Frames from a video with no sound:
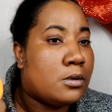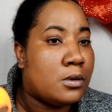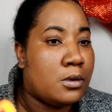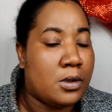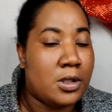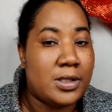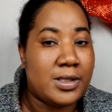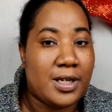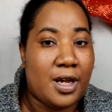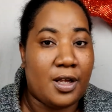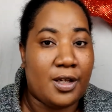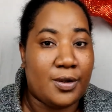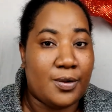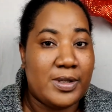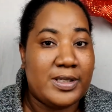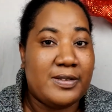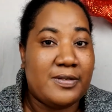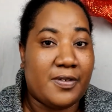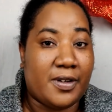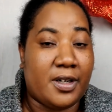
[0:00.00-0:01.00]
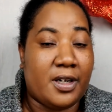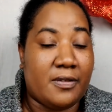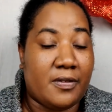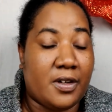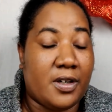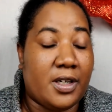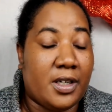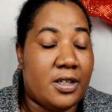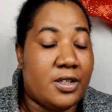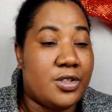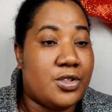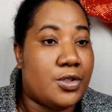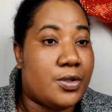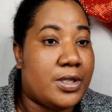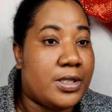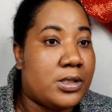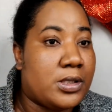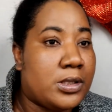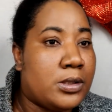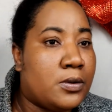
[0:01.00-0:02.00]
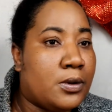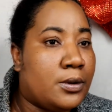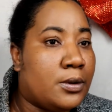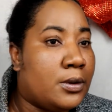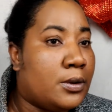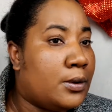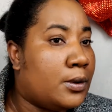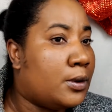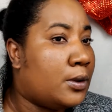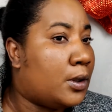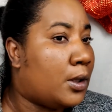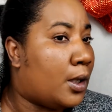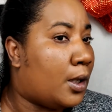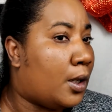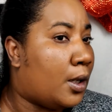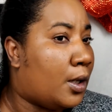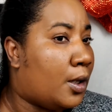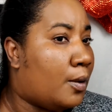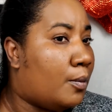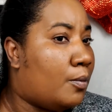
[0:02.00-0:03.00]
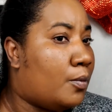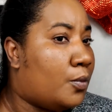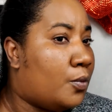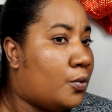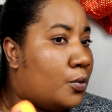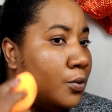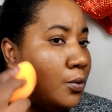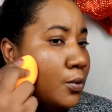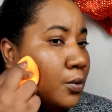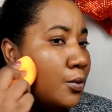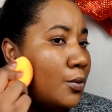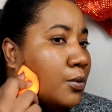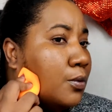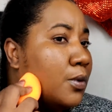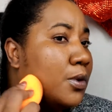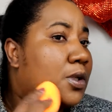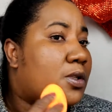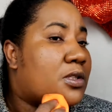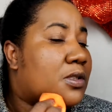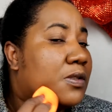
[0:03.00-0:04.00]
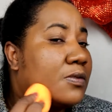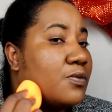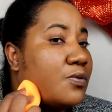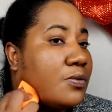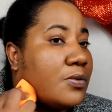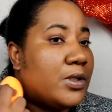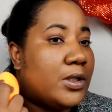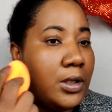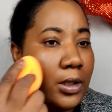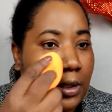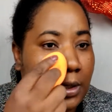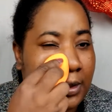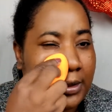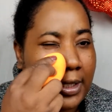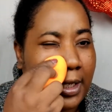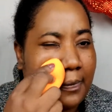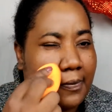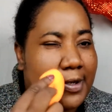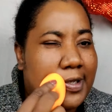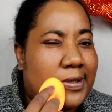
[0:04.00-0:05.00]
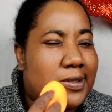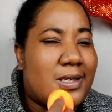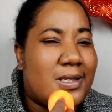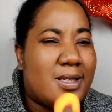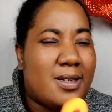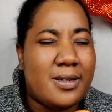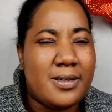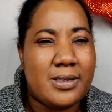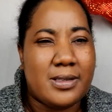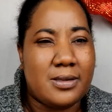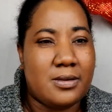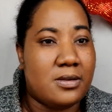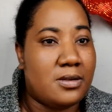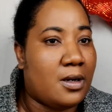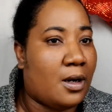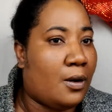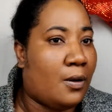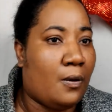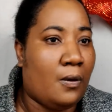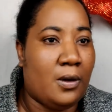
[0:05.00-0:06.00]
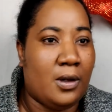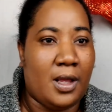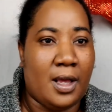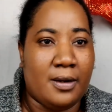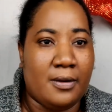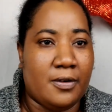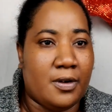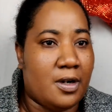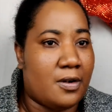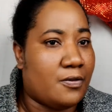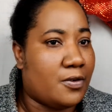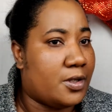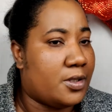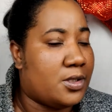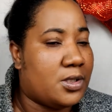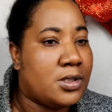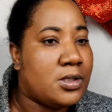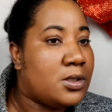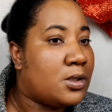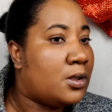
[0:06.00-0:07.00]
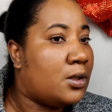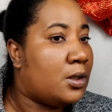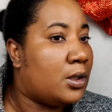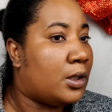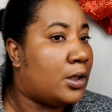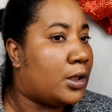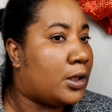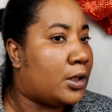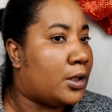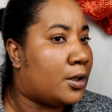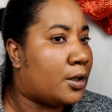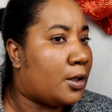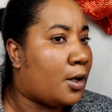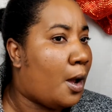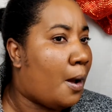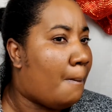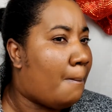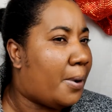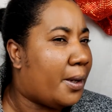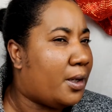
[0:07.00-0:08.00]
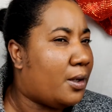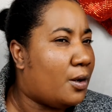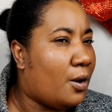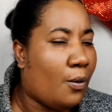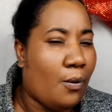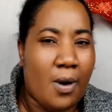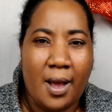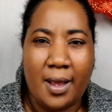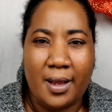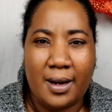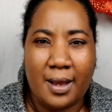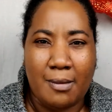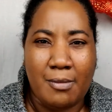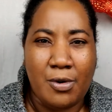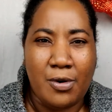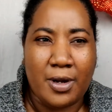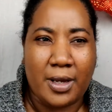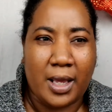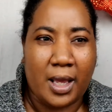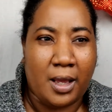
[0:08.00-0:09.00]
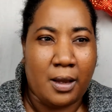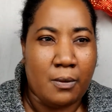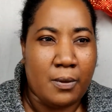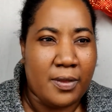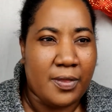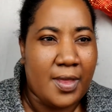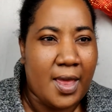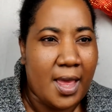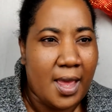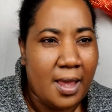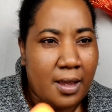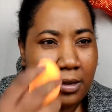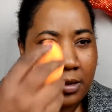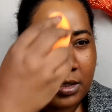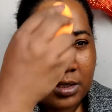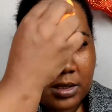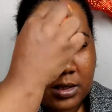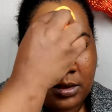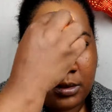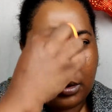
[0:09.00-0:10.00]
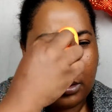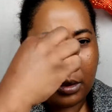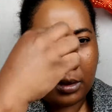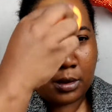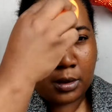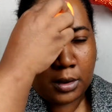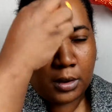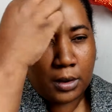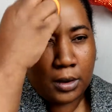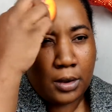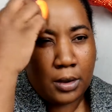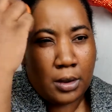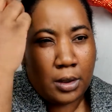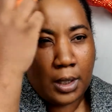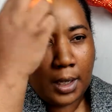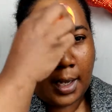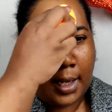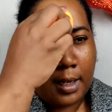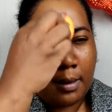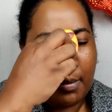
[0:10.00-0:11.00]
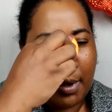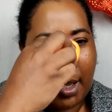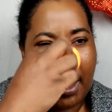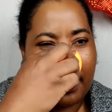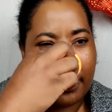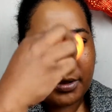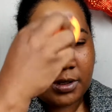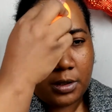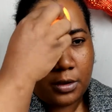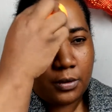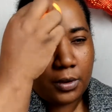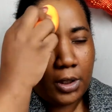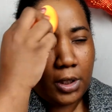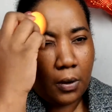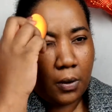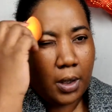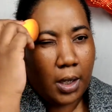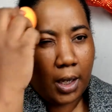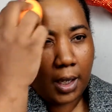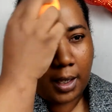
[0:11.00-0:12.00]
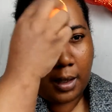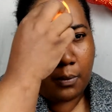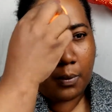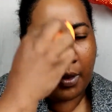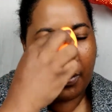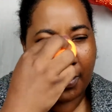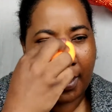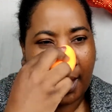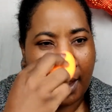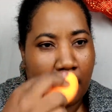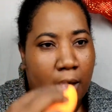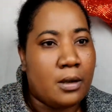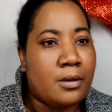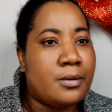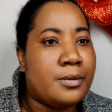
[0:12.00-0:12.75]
This color was a very, very good choice. Ooh, it just really looks like my skin. There isn't a whole lot of coverage here, but you know what? I'm okay with that. I am absolutely okay with that.